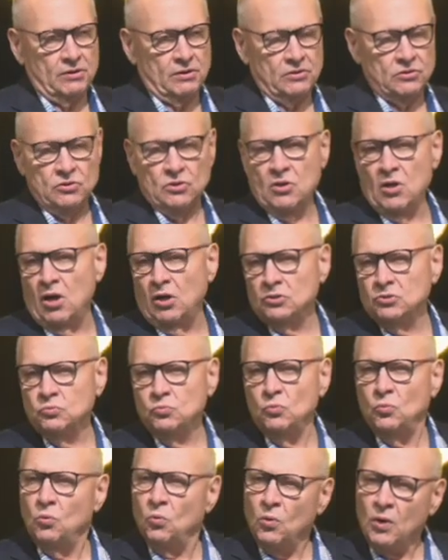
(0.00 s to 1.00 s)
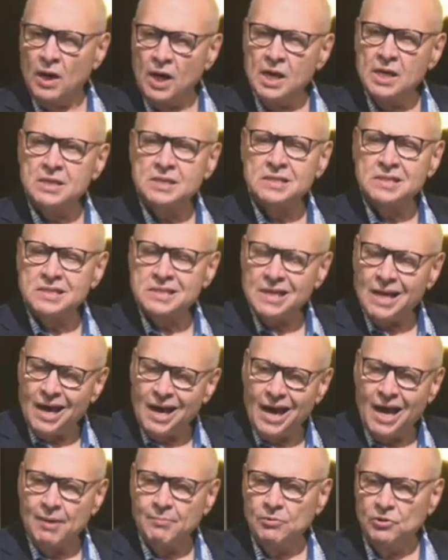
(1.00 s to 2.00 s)
not one
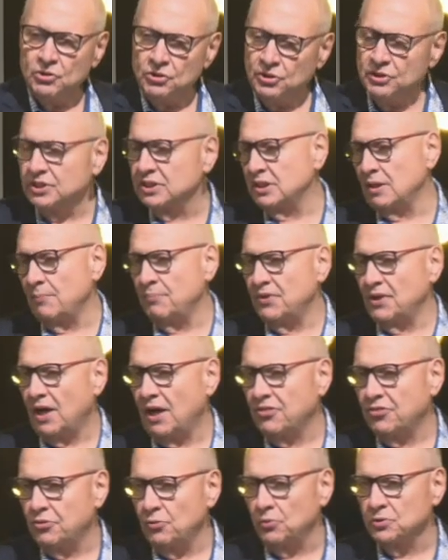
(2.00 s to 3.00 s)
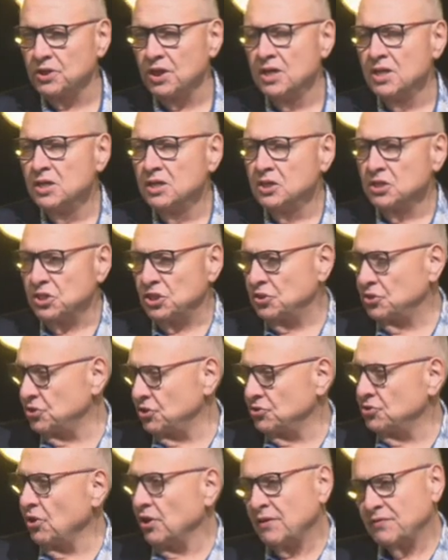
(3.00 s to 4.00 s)
time heard something I thought she
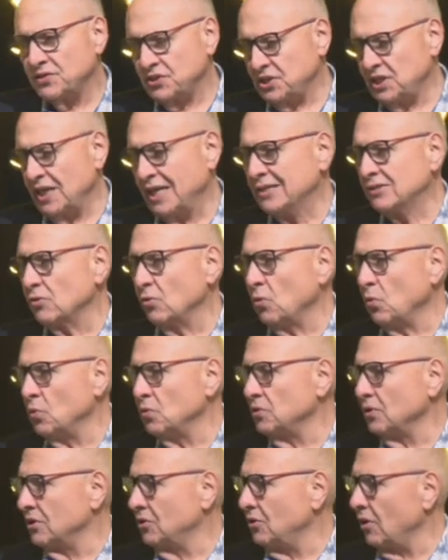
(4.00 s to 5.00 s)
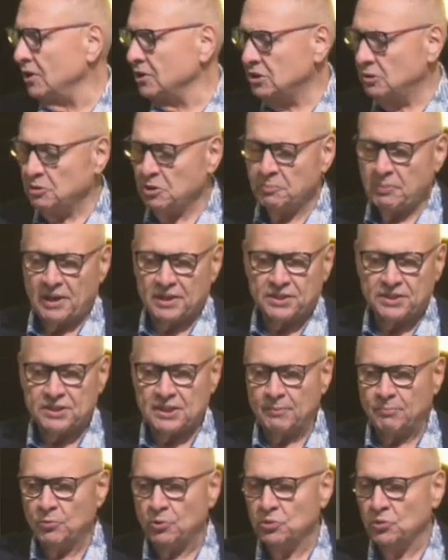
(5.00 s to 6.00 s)
should not have said, or gossiped about
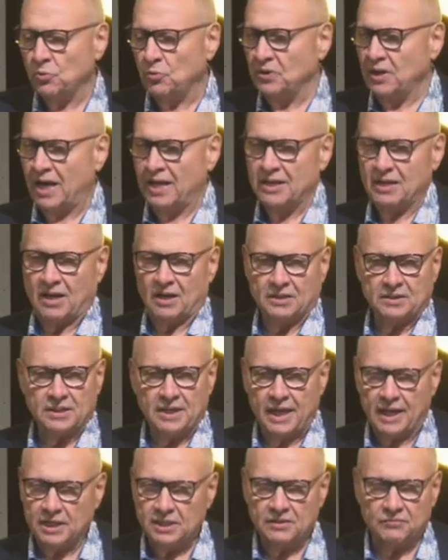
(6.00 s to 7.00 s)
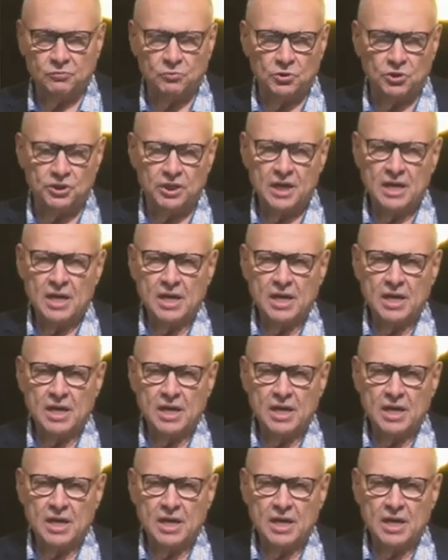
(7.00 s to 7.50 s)
someone, or had a negative word.